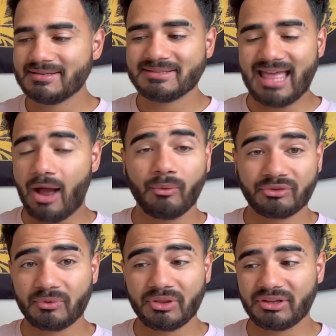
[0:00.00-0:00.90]
That was
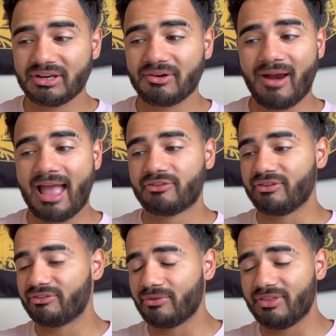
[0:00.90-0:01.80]
a really good
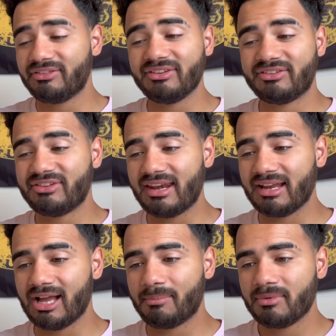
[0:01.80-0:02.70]
interaction. So this is
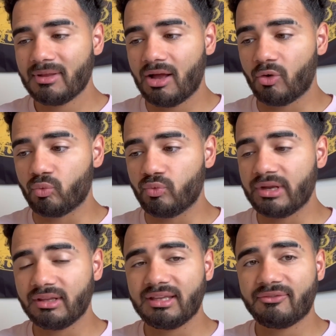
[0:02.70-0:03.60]
setting up a
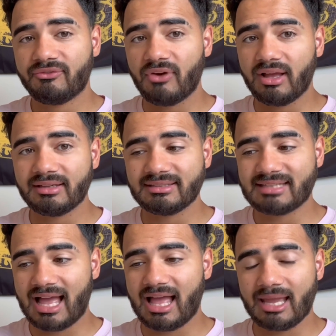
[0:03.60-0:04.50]
really fun
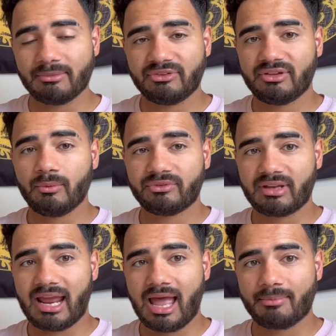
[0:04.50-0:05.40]
time to see what's going
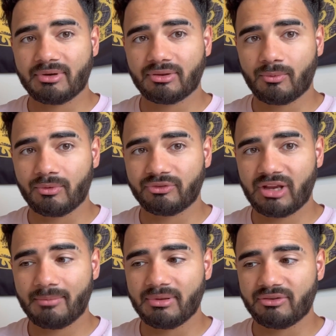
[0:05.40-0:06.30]
to happen at the World
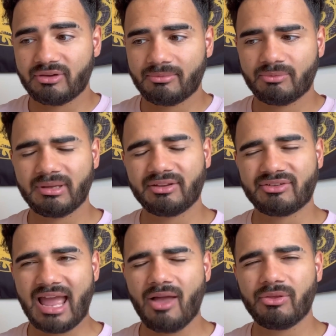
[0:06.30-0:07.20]
Championships, because
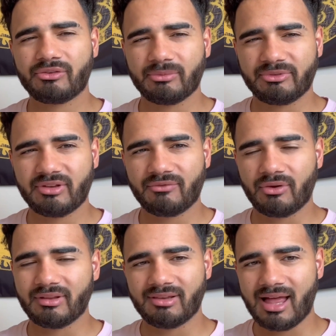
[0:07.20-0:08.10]
now there's some stuff
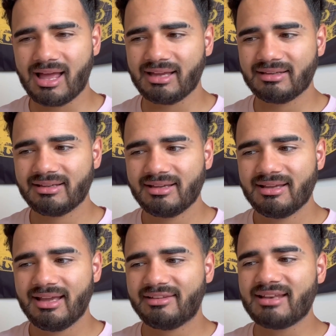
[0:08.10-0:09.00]
on the line.
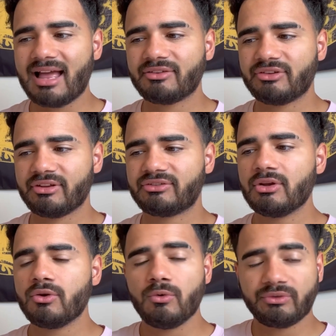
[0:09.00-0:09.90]
It's not just
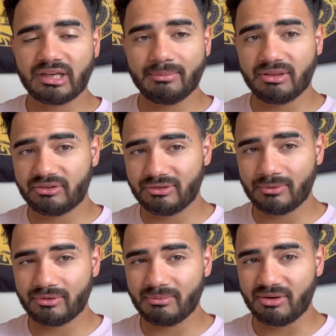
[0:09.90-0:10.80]
who's going to be the
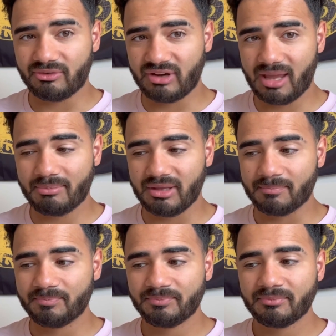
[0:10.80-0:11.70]
200-meter
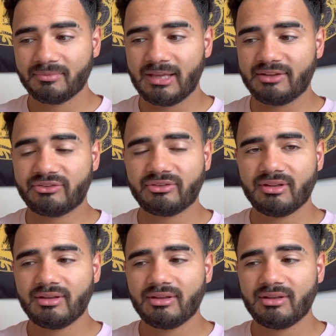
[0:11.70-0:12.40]
champion. It's,